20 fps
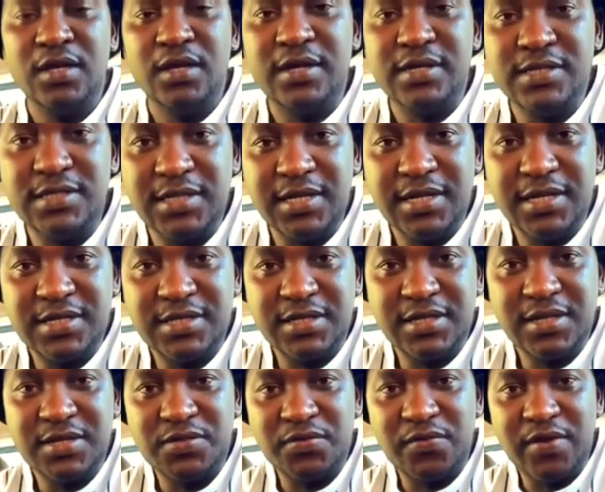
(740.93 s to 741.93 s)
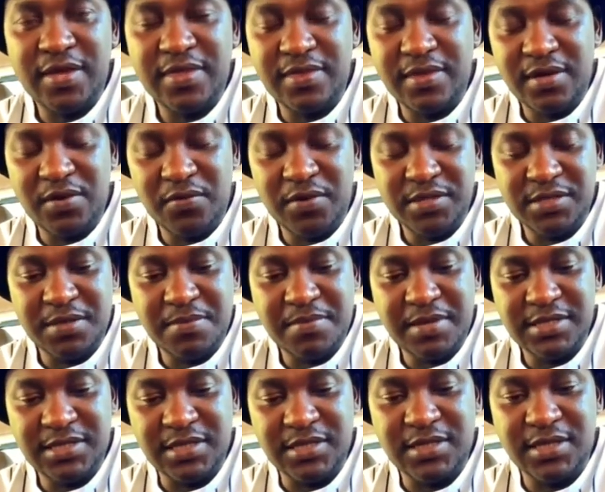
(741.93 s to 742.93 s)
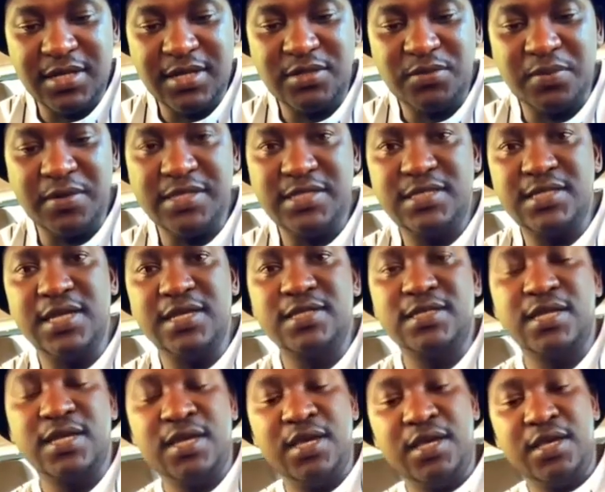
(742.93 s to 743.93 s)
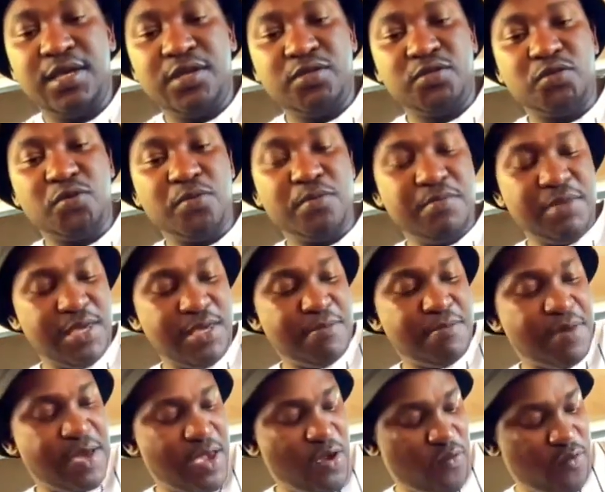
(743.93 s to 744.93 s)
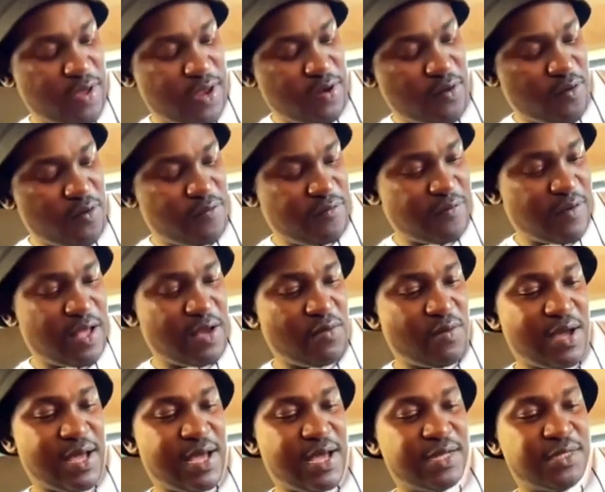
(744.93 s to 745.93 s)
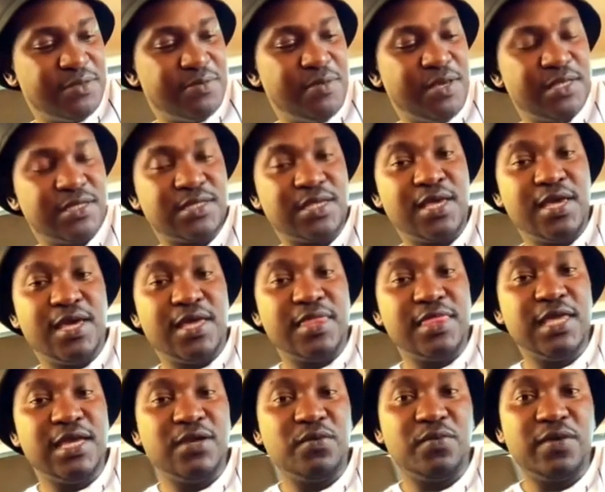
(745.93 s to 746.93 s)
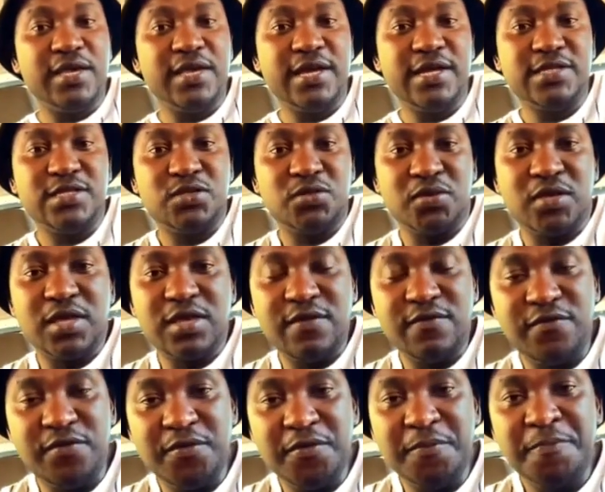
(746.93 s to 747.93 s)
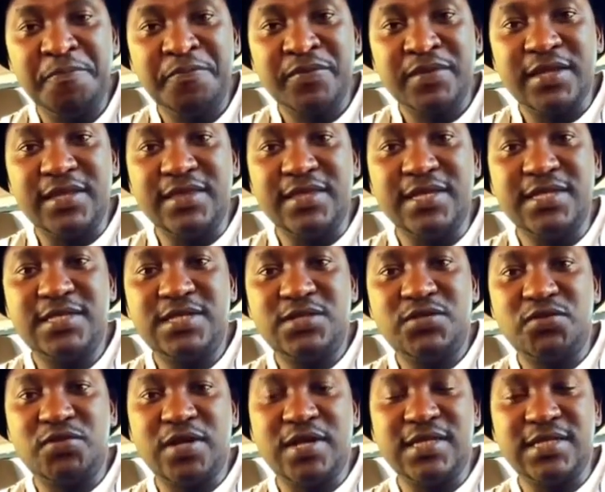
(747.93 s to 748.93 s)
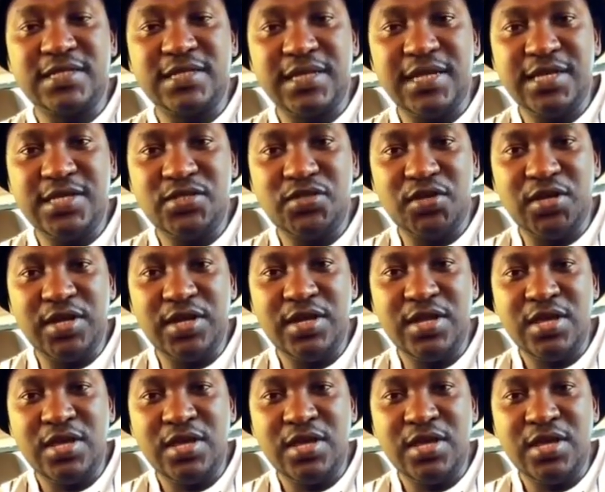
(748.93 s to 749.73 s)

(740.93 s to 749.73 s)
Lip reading: Dear listeners, right there was a message that was sent to me by one of our admins. Then we had to give you this translation.